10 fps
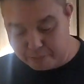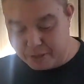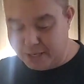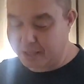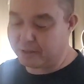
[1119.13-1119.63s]

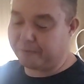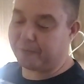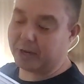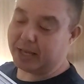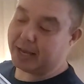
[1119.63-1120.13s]
comedian, the
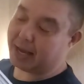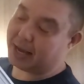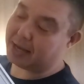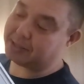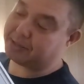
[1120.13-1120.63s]
funny
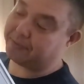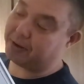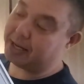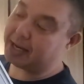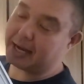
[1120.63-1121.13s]
guys.
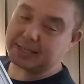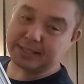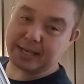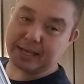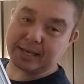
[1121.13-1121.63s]
funny
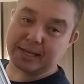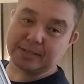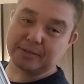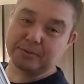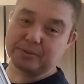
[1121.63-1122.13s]
guys taking
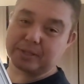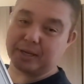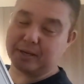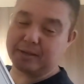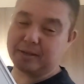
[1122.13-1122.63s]
Ange
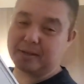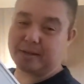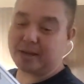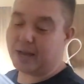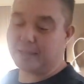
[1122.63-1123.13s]
Loosa.
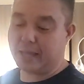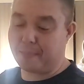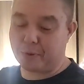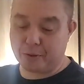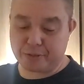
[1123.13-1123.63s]
And
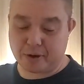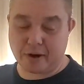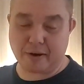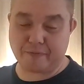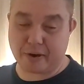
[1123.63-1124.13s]
they both
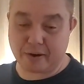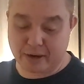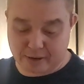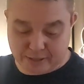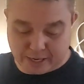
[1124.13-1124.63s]
are very
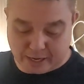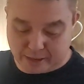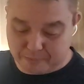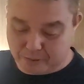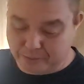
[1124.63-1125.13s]

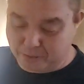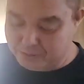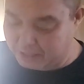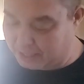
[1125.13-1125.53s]
entertaining, both those